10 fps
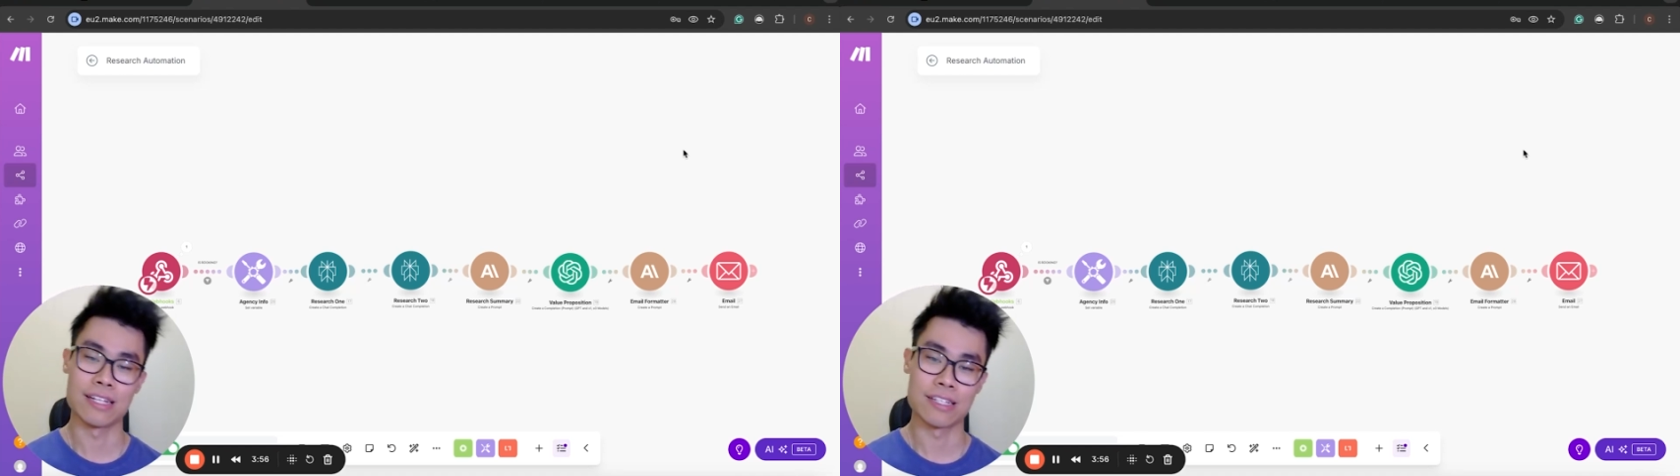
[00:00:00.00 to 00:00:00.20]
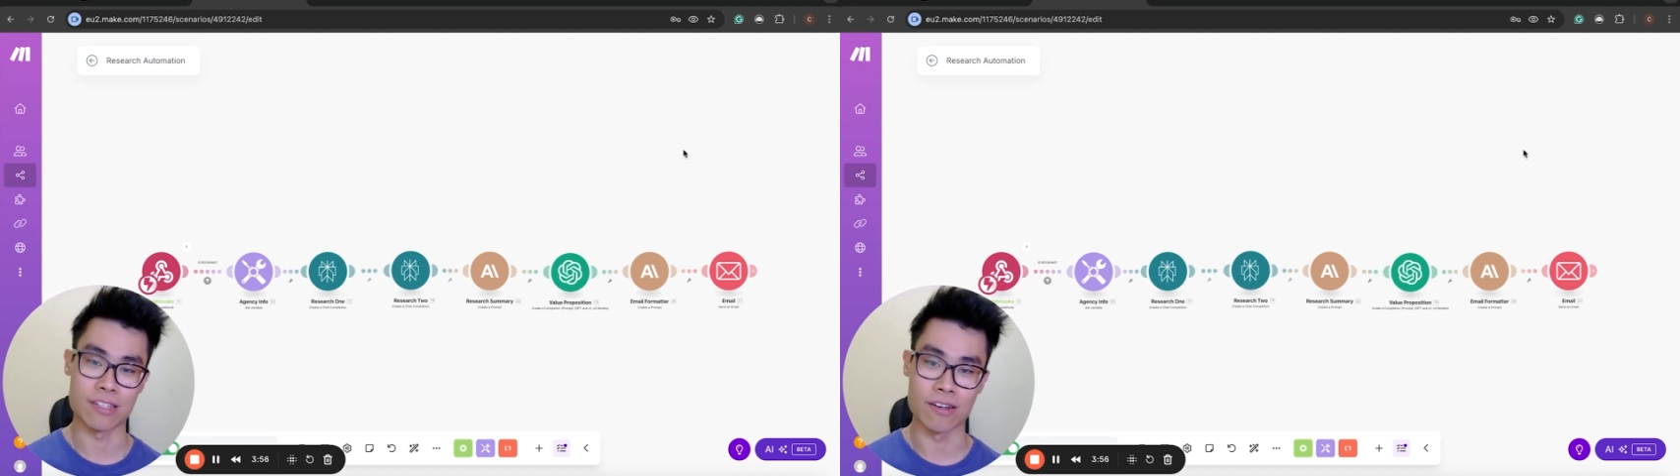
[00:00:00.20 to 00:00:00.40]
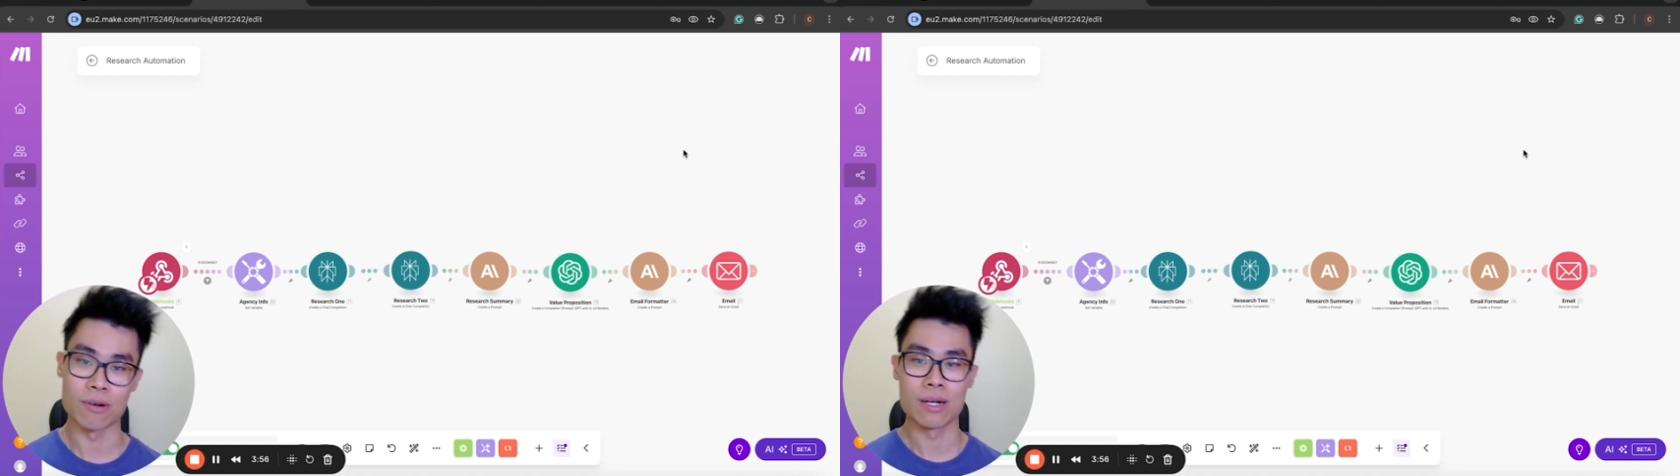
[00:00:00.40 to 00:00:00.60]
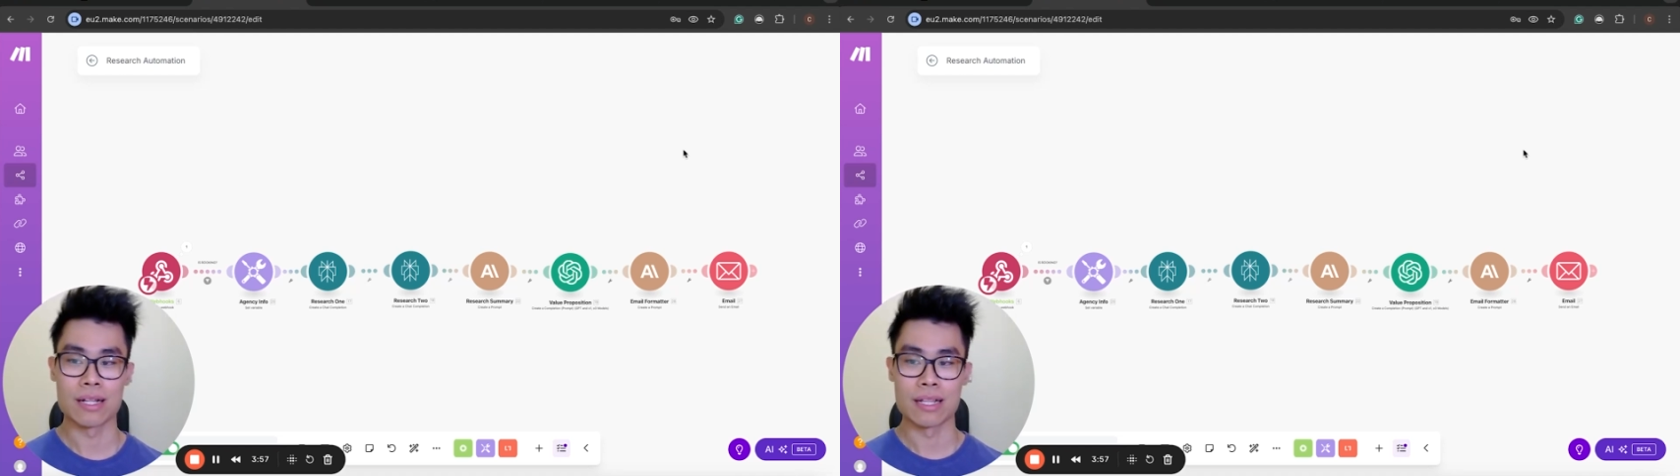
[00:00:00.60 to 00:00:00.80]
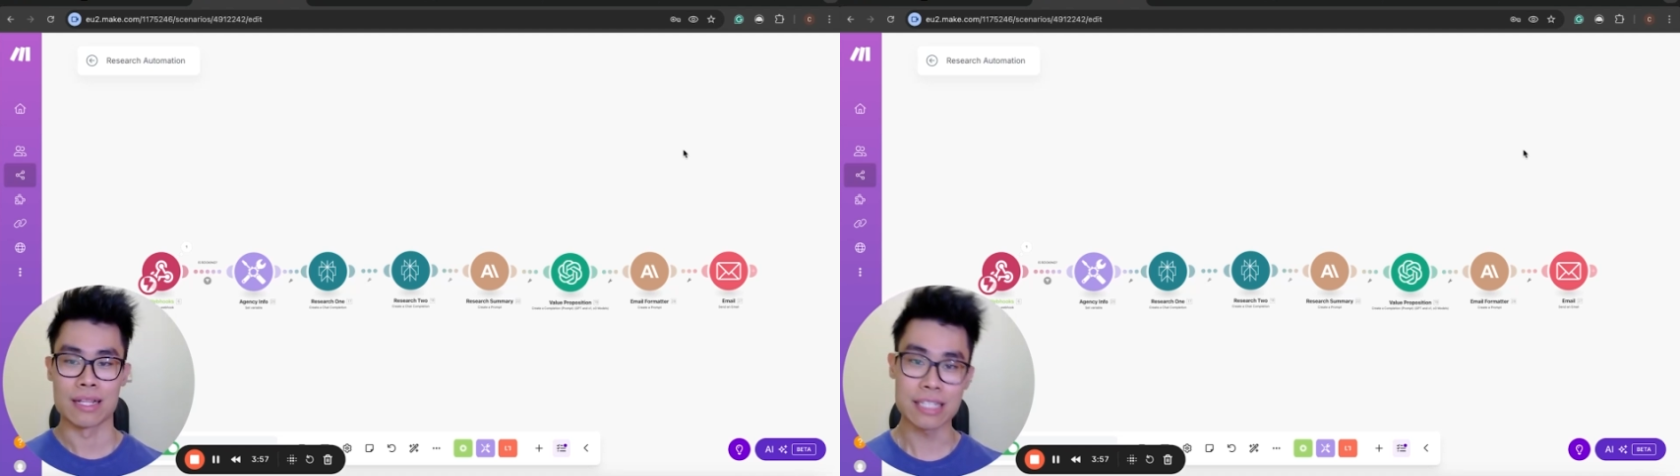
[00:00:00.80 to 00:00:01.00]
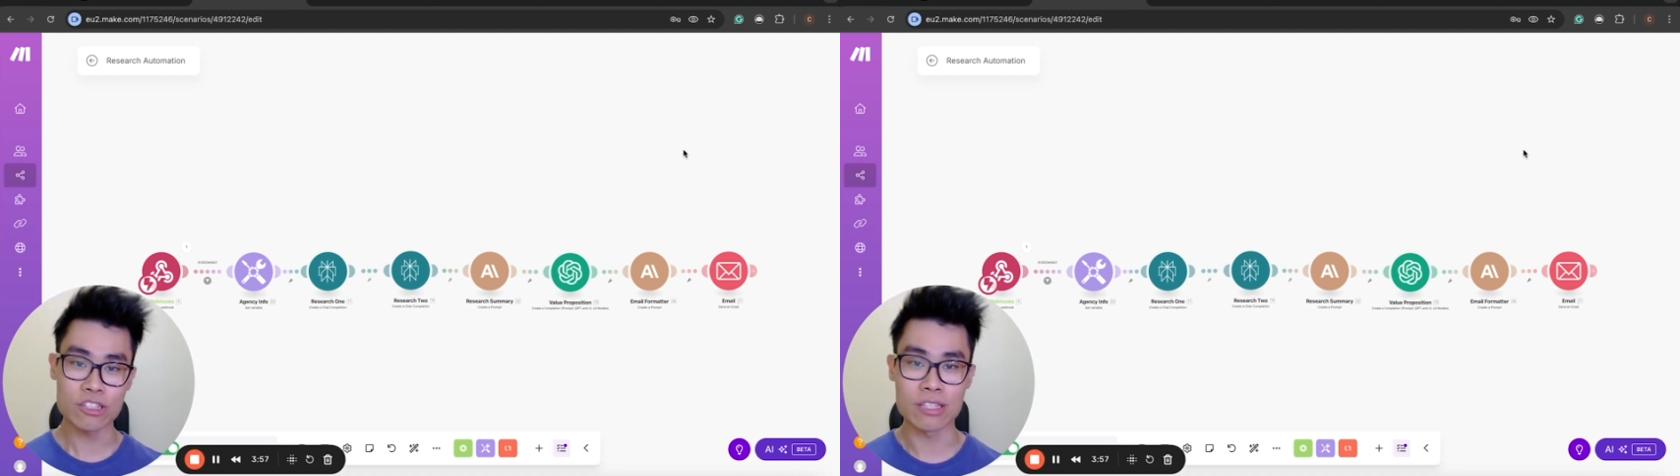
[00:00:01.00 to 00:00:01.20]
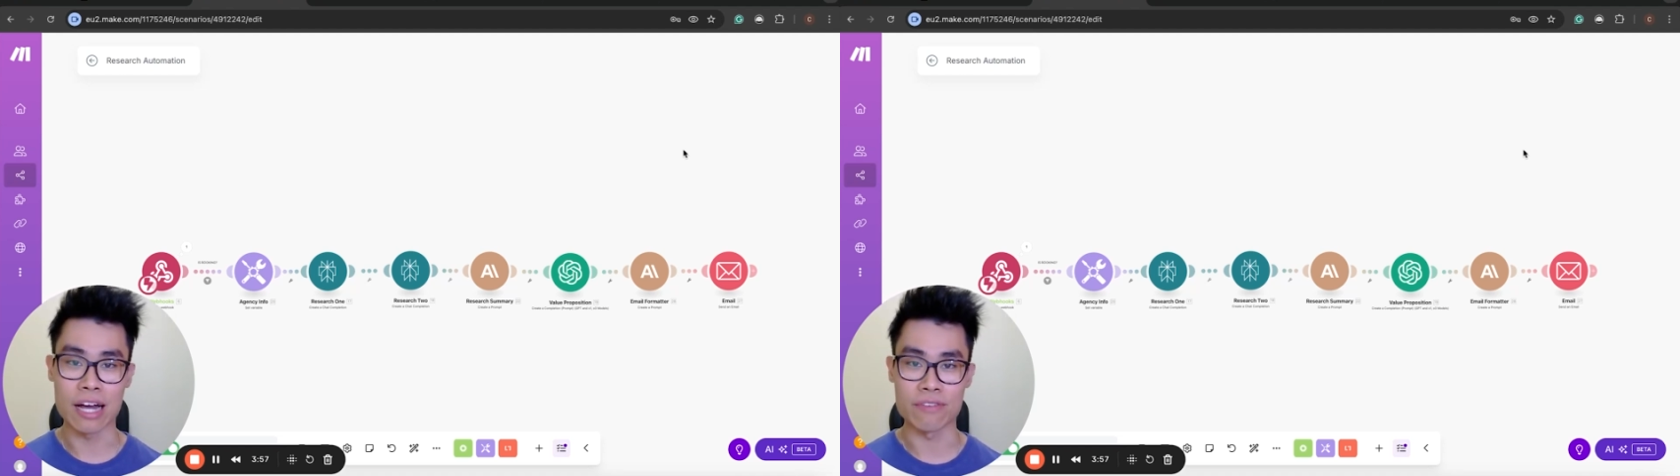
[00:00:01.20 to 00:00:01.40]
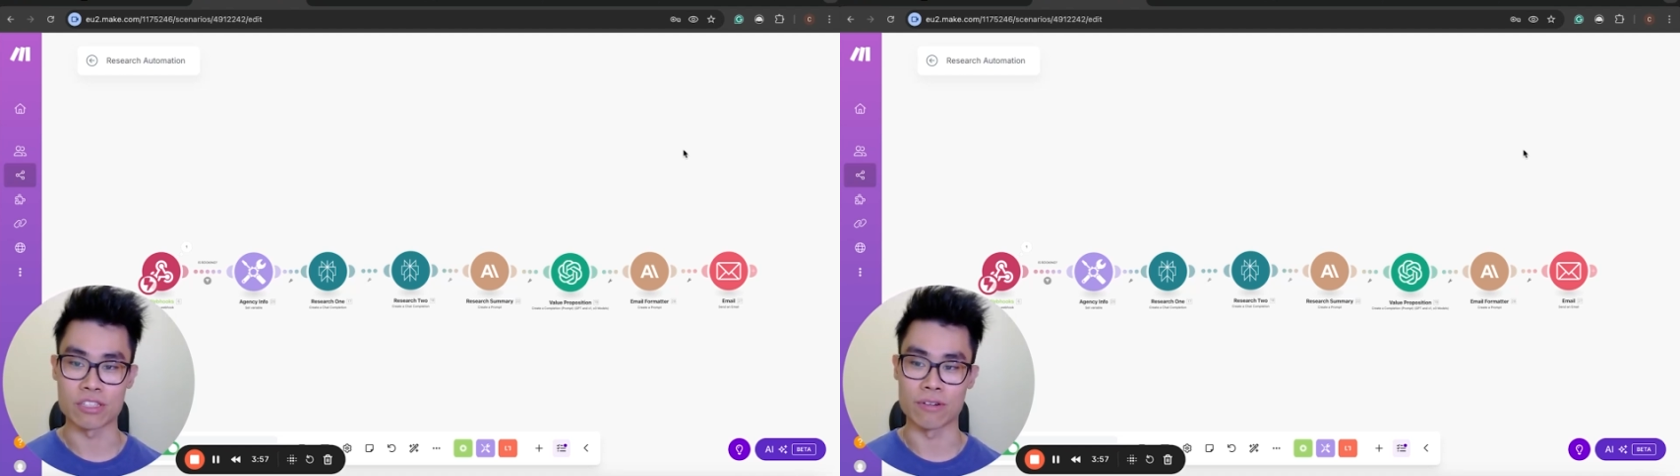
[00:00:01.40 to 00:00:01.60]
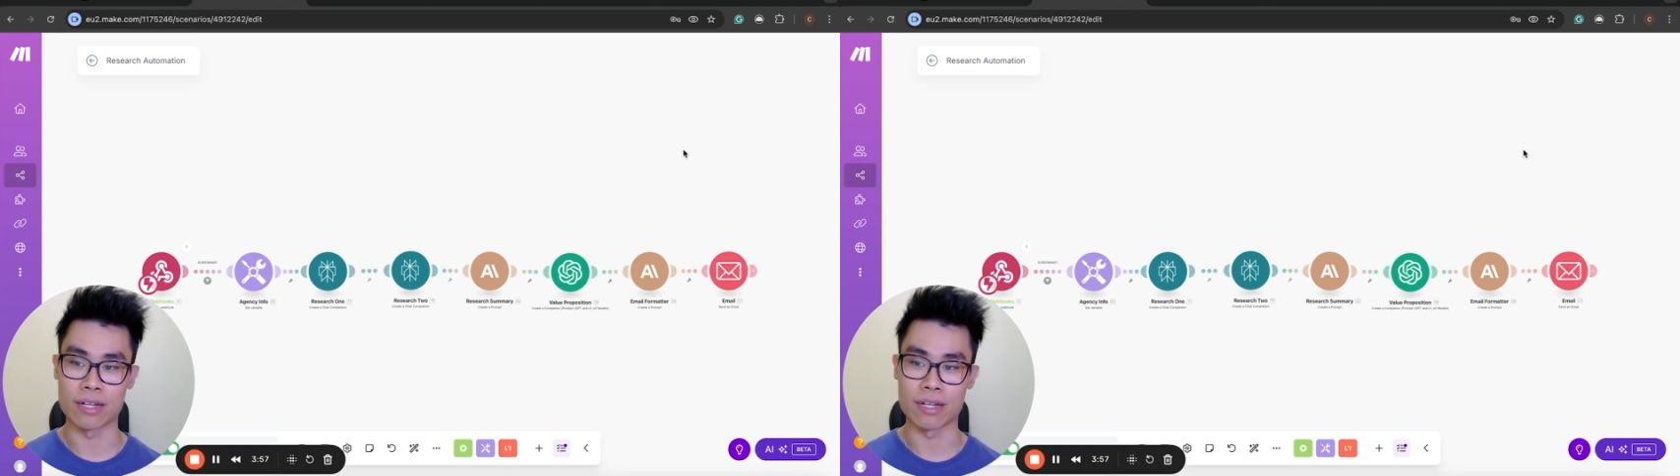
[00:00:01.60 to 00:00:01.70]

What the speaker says: So let's actually dive into